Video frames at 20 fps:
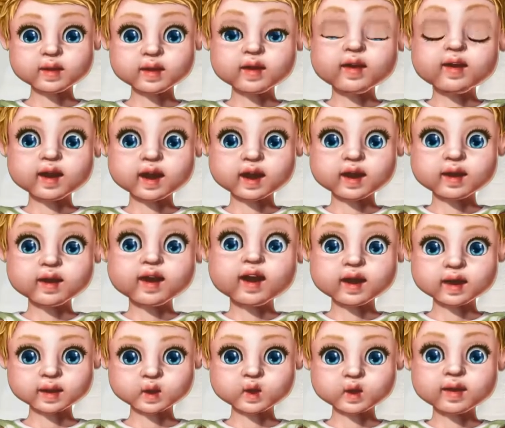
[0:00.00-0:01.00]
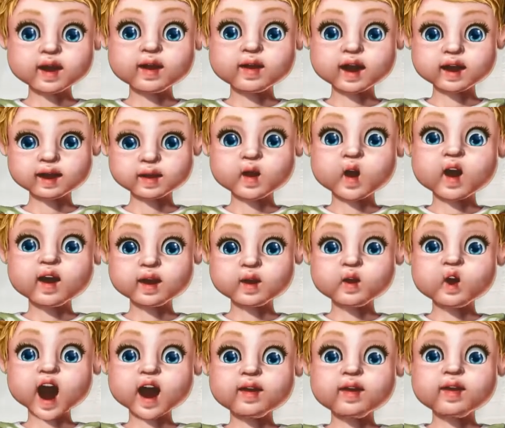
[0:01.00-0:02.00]
All you need to do is fold
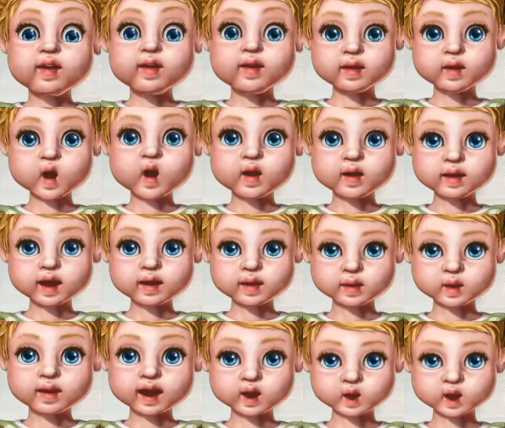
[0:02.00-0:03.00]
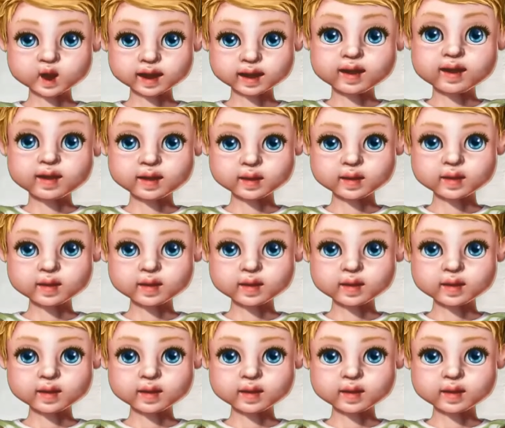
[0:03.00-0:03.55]
your main fabric into 4.